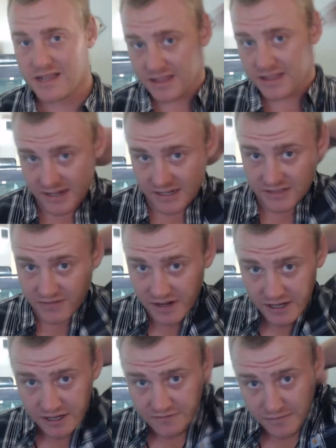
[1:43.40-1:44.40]
it is very
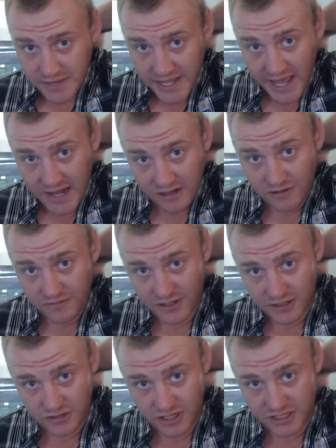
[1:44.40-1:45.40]
good for mechanical
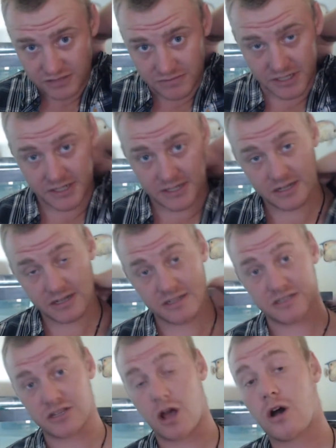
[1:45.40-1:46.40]
filtration, but it
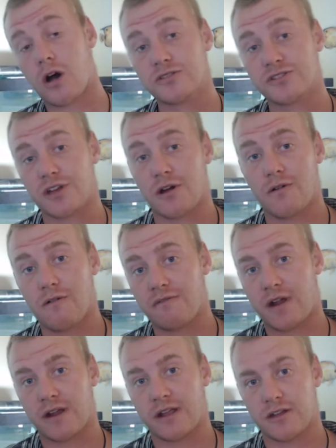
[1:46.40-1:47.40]
is also
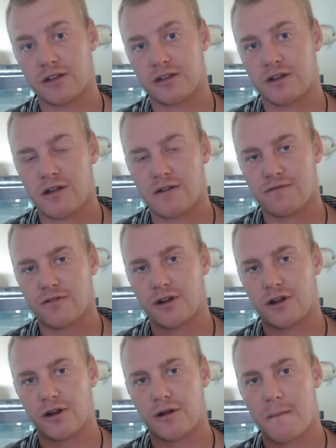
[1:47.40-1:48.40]
very good for
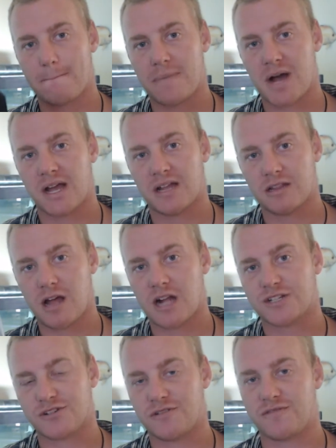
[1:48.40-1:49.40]
your
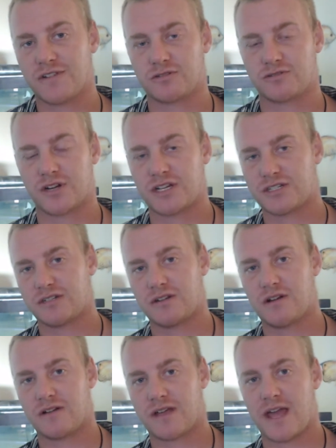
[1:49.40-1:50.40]
biological filtration.
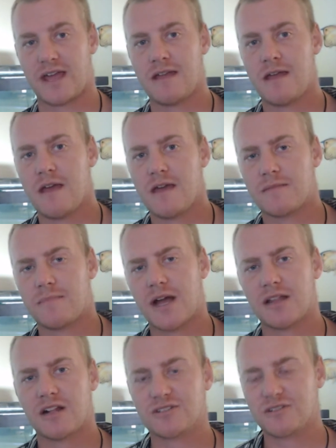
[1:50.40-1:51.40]
Okay, the
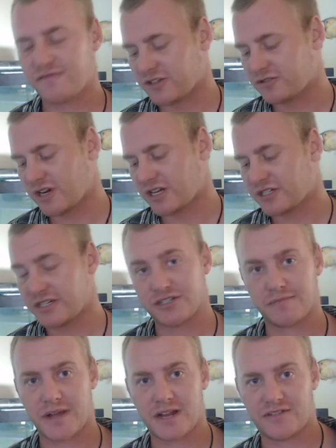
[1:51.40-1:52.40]
biological filtration is
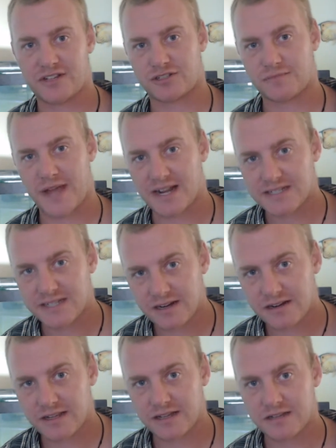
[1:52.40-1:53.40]
your beneficial
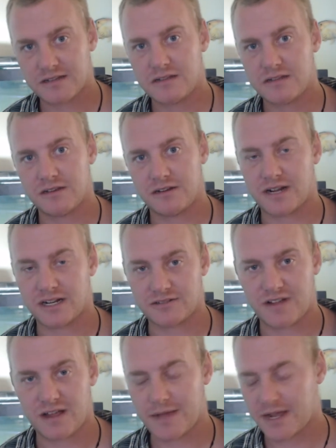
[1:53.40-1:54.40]
bacteria, your
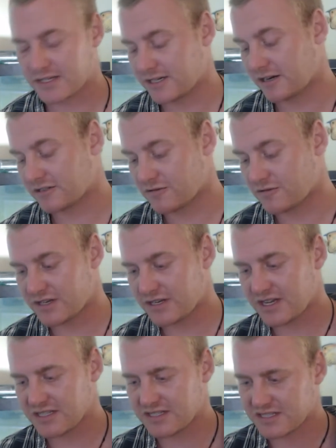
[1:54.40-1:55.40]
nitrifying bacteria. So what it
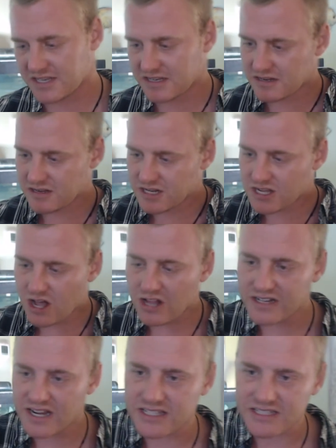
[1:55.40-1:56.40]
does is it
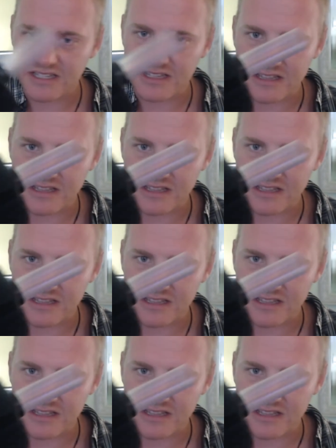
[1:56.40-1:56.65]
colonizes in